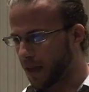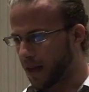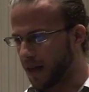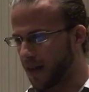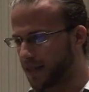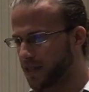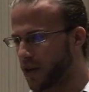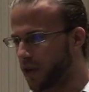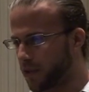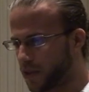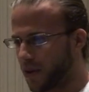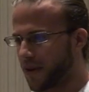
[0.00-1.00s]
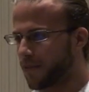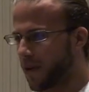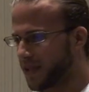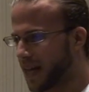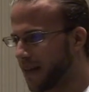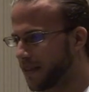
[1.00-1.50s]
uh, so, so I
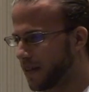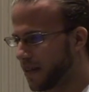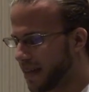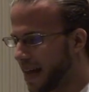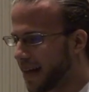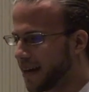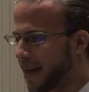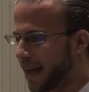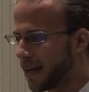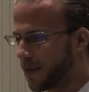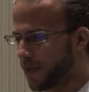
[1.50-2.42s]
wrote down th that night a